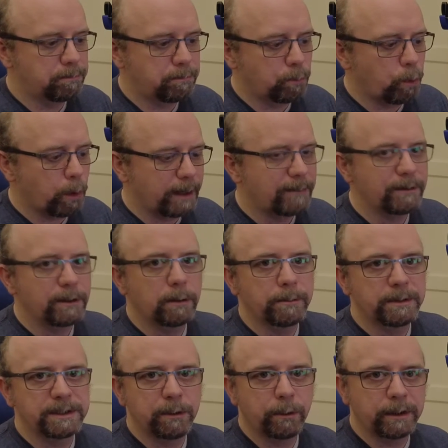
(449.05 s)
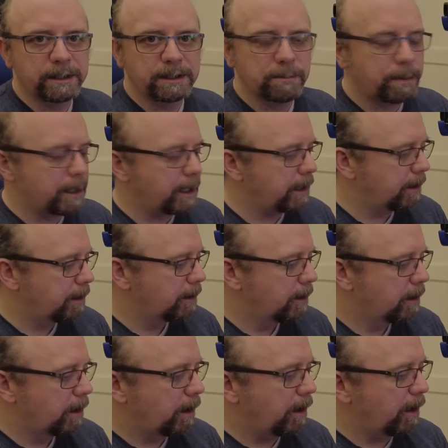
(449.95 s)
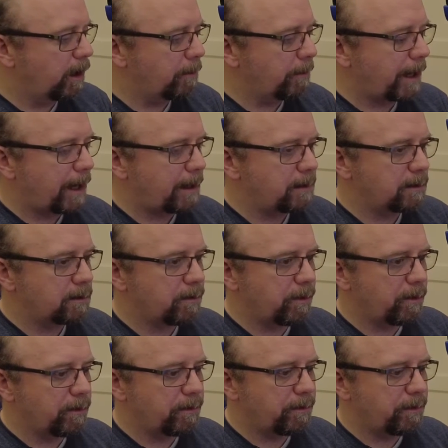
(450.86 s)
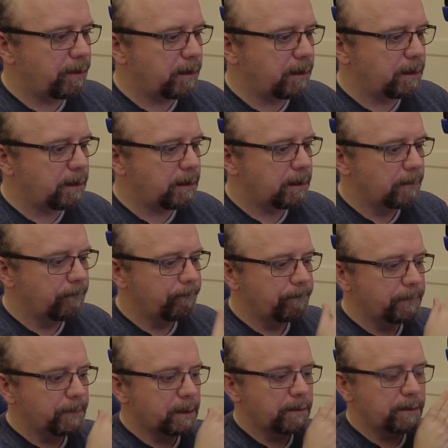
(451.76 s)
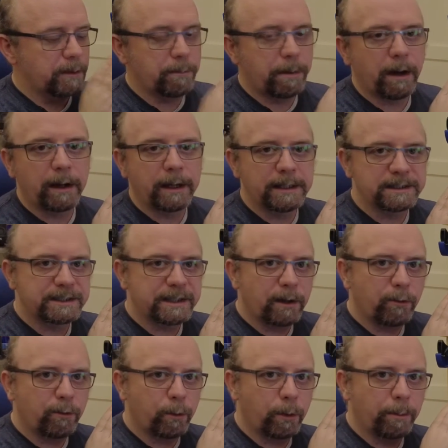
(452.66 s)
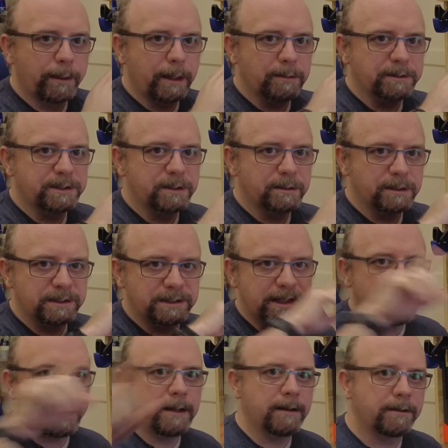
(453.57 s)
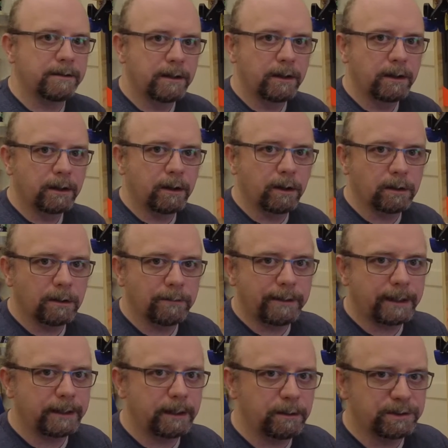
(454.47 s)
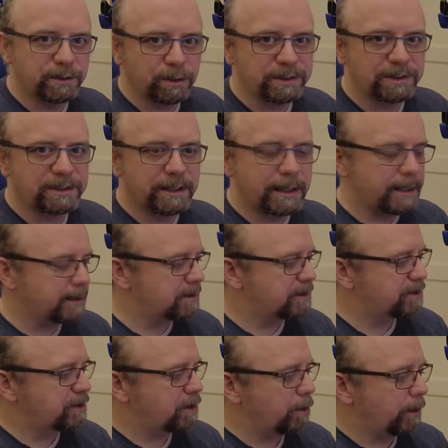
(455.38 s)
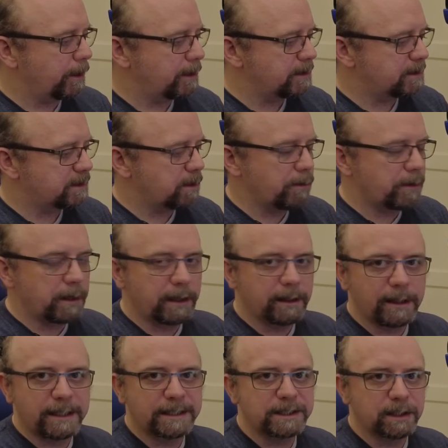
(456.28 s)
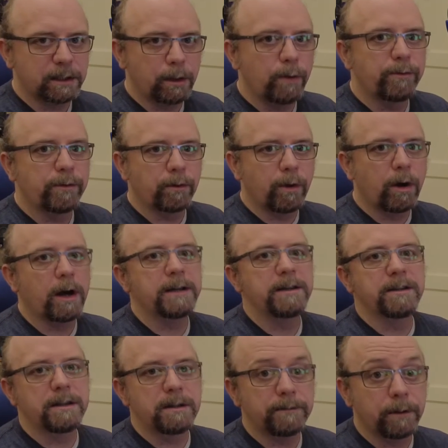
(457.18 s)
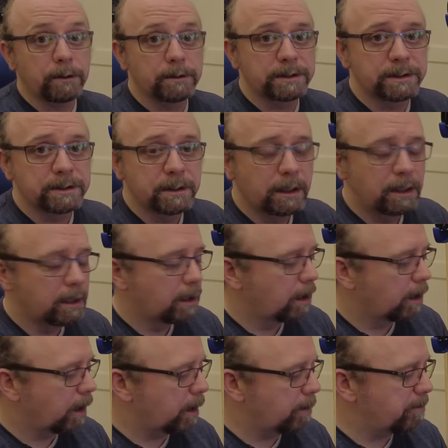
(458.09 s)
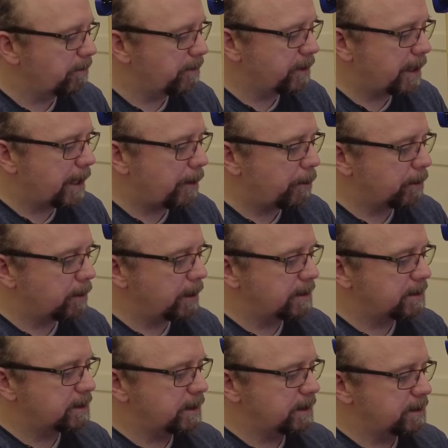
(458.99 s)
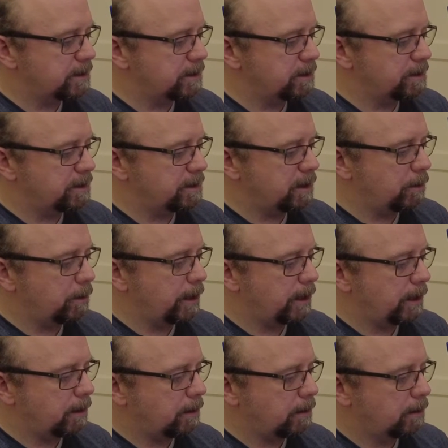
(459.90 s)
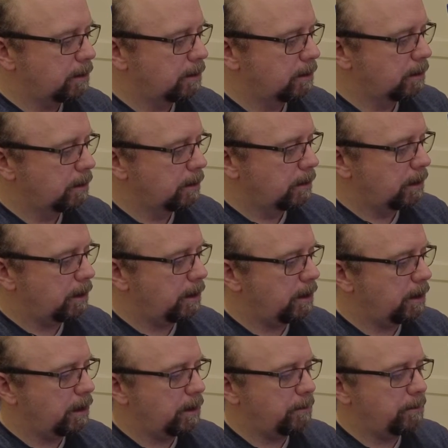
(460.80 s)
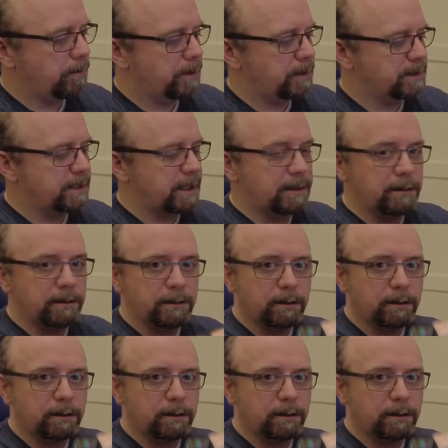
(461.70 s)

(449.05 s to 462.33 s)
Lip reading: whatever numbers you want it to be, and that the Pi itself will be able to send color values or states to it so that it'll actually override the defaults. For now at least, it's just doing the standard